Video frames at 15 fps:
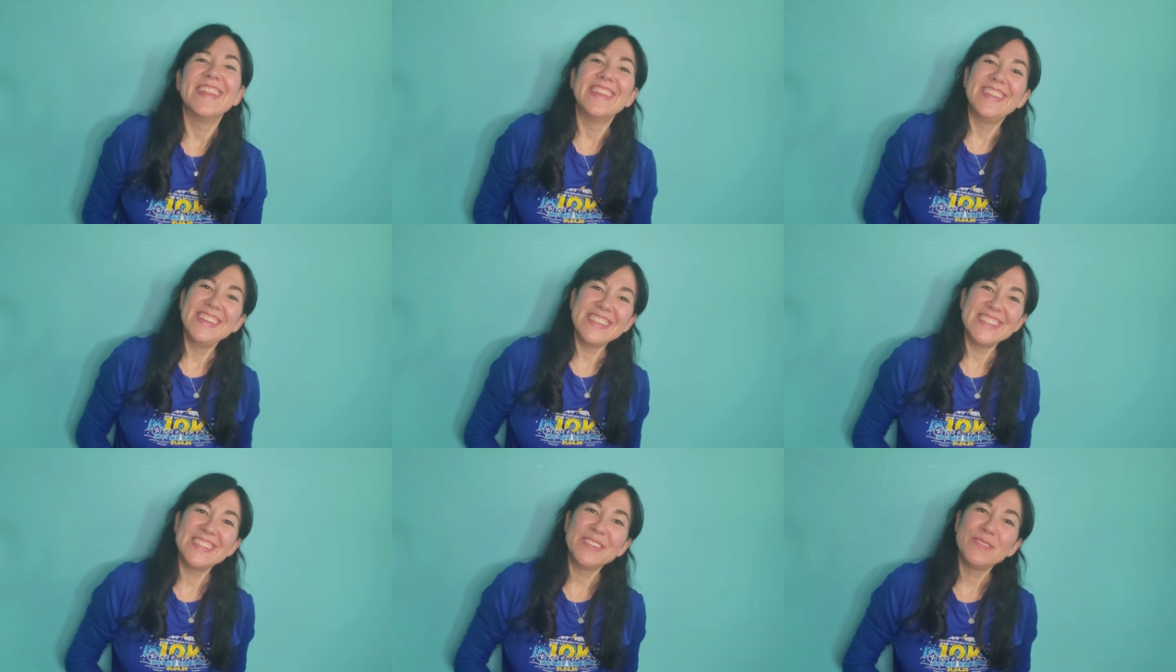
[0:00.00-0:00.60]

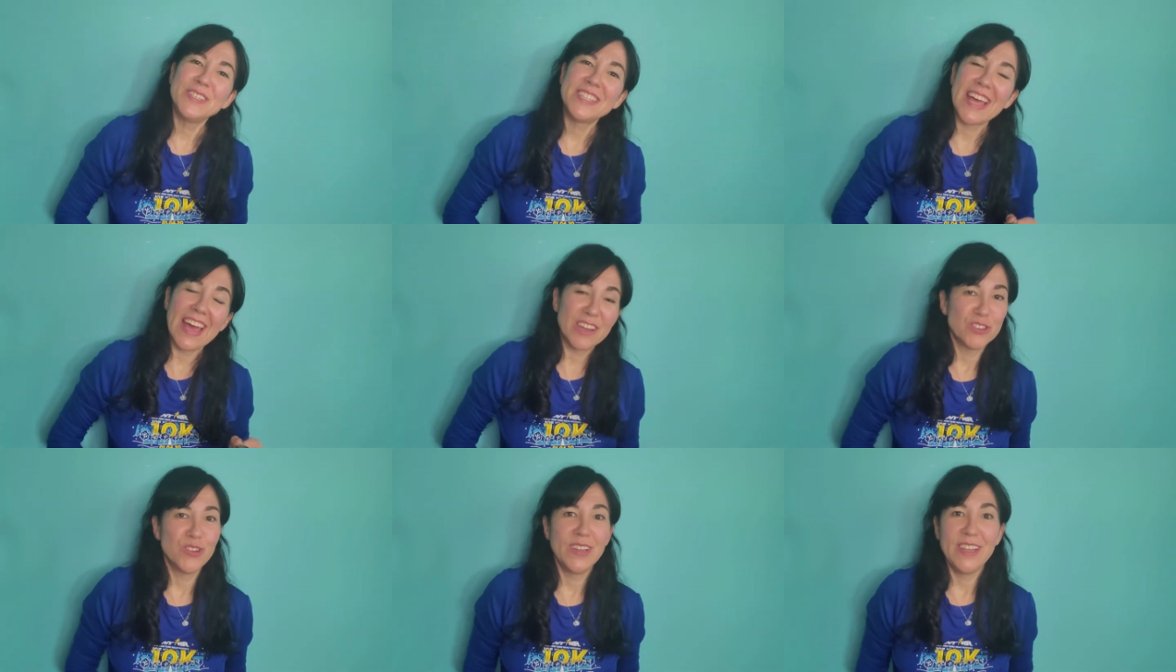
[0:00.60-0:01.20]
This was
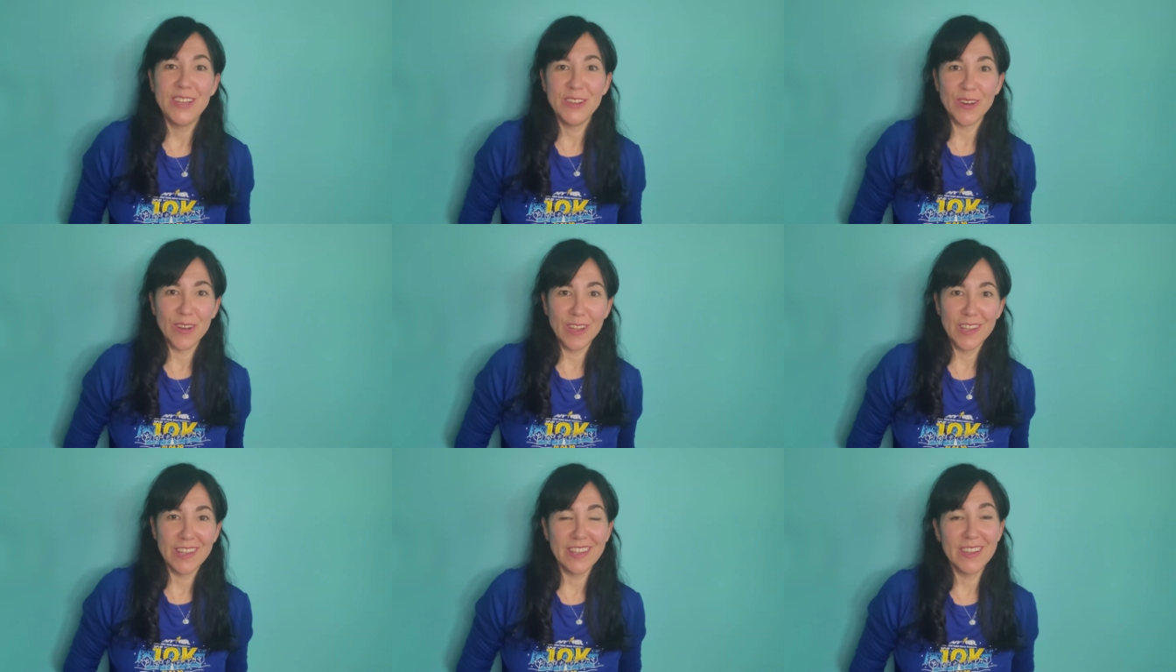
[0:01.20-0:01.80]
actually
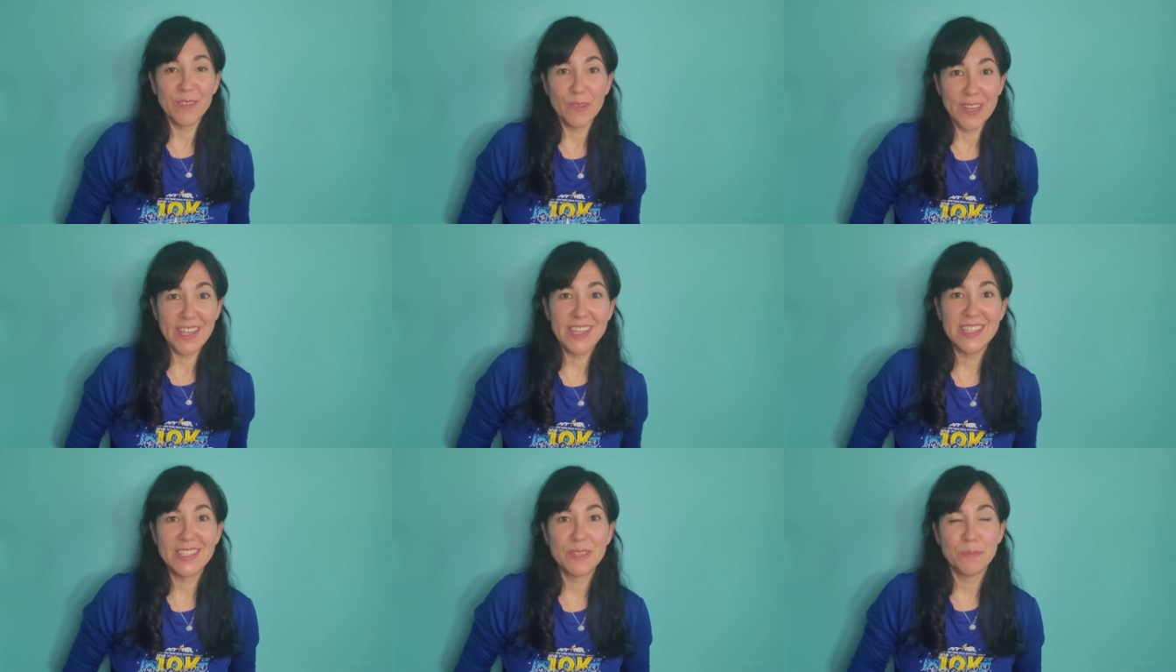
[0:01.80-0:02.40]
not a
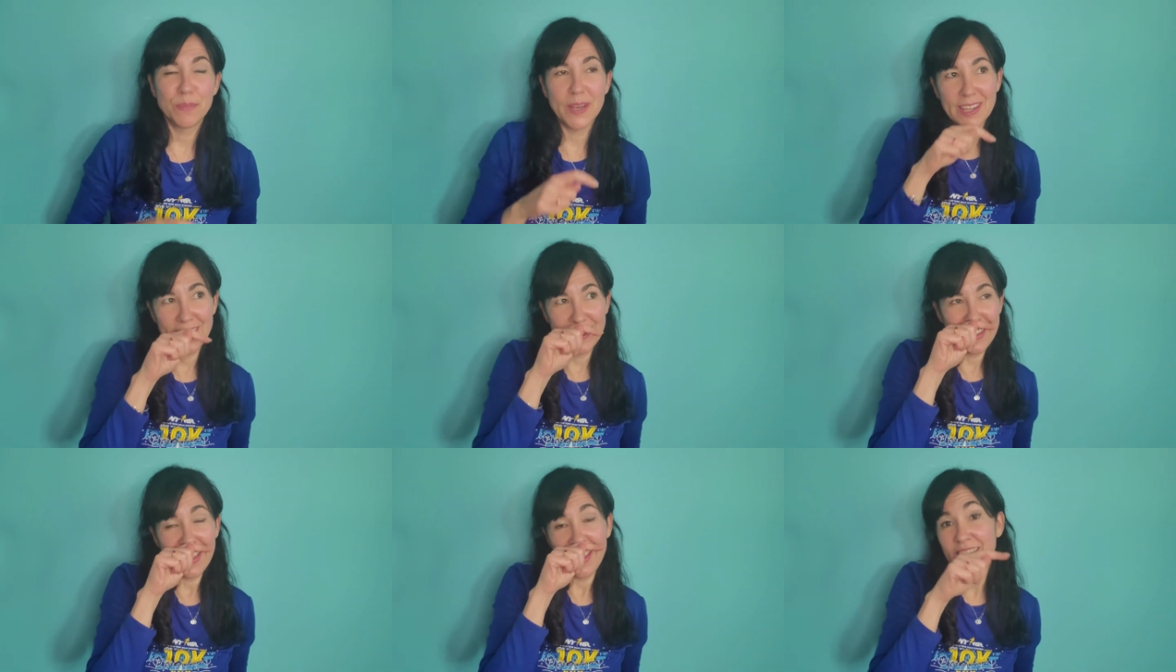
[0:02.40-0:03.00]
race,
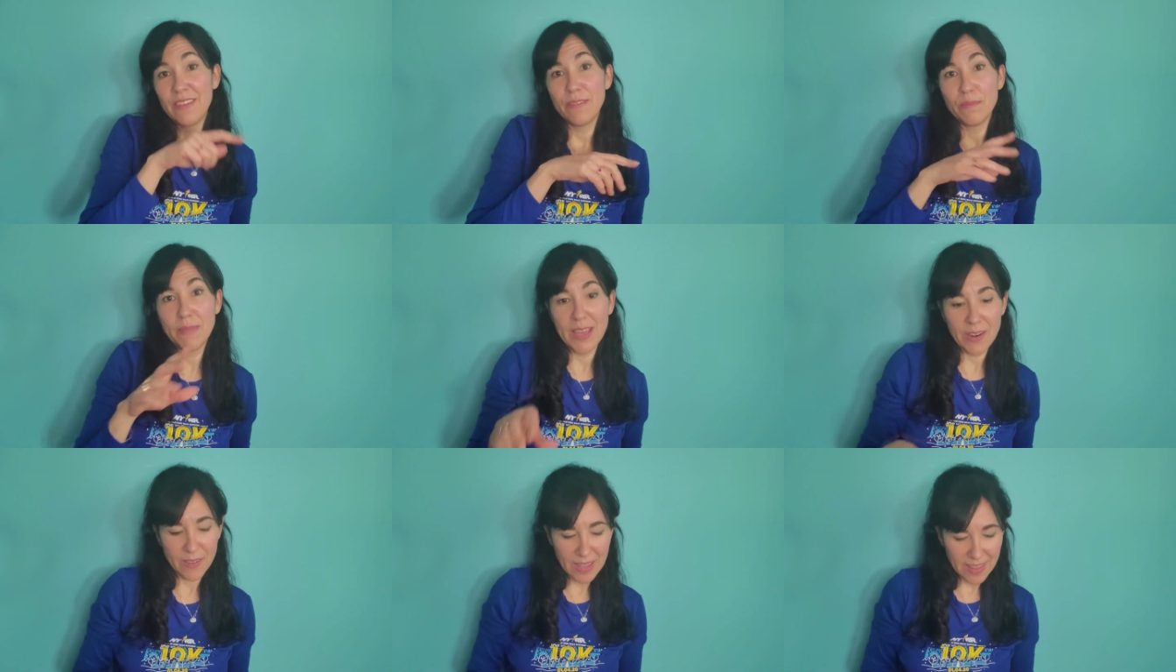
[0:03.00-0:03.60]
but they gave a
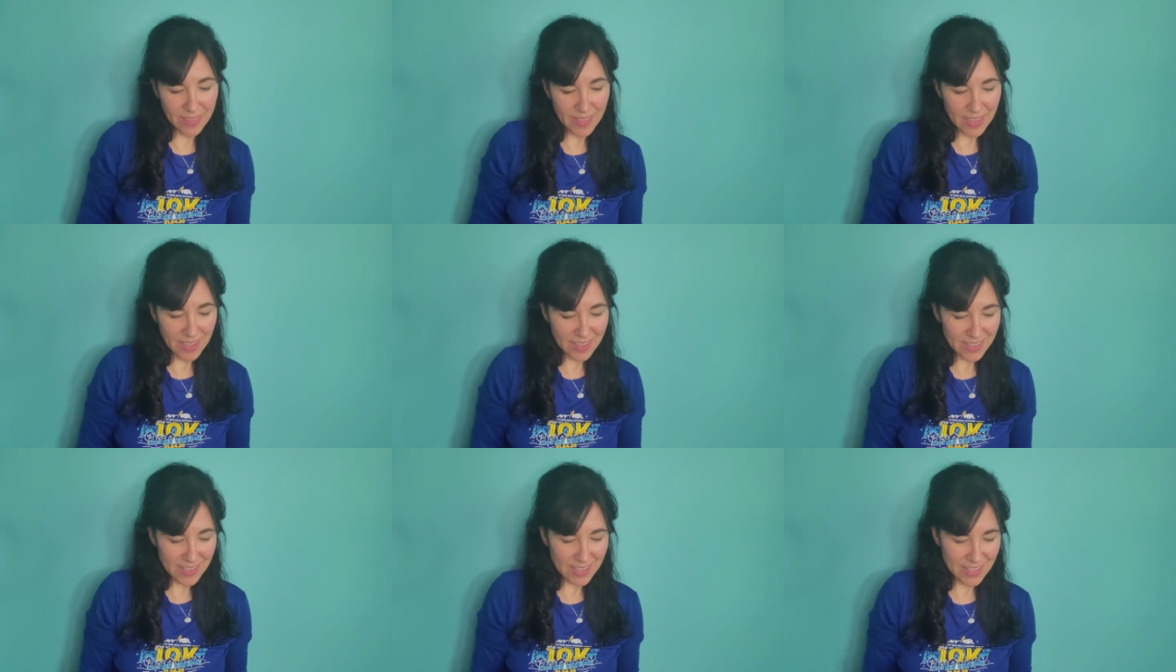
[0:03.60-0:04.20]
medal at the
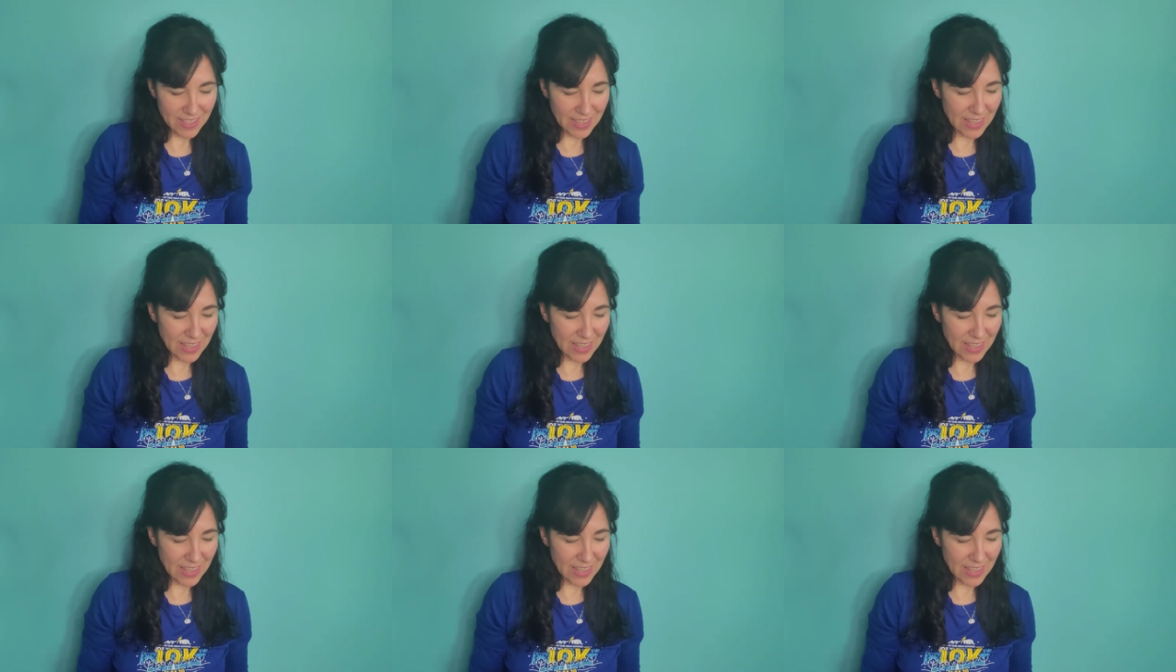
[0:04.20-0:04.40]
end.